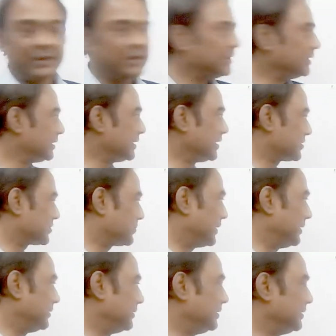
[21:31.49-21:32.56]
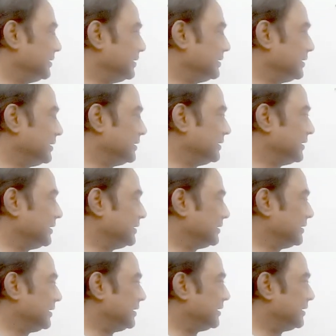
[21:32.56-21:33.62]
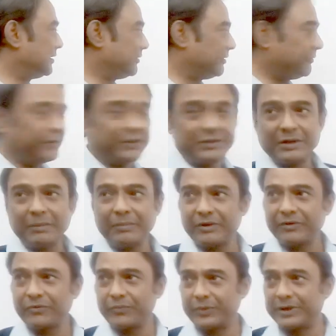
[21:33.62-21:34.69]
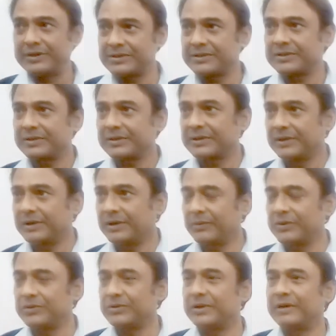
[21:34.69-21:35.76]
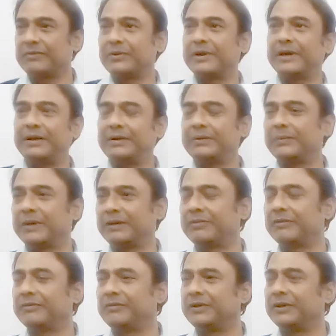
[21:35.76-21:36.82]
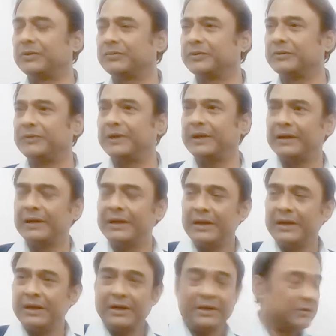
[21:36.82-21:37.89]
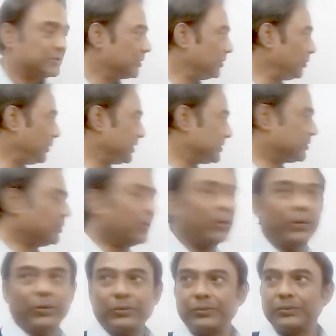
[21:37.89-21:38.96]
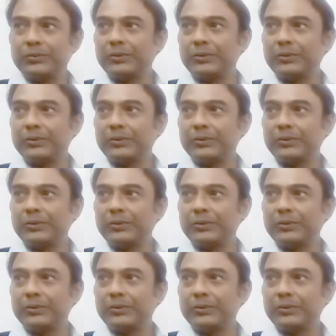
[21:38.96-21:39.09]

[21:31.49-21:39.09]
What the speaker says: In the task 1, and there are a fixed number of words in which you have to write, 150, 250. So you must know